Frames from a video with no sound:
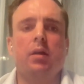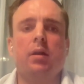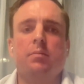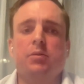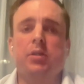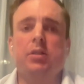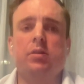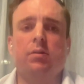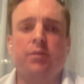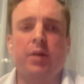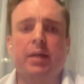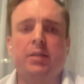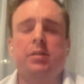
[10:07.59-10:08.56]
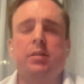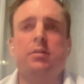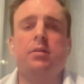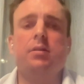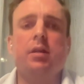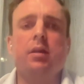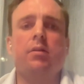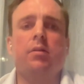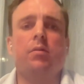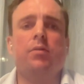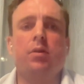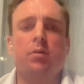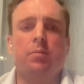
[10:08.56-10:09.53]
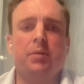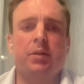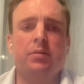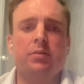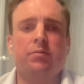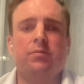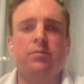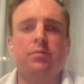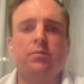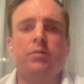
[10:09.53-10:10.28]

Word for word: um, T cell vaccines and T cell therapies have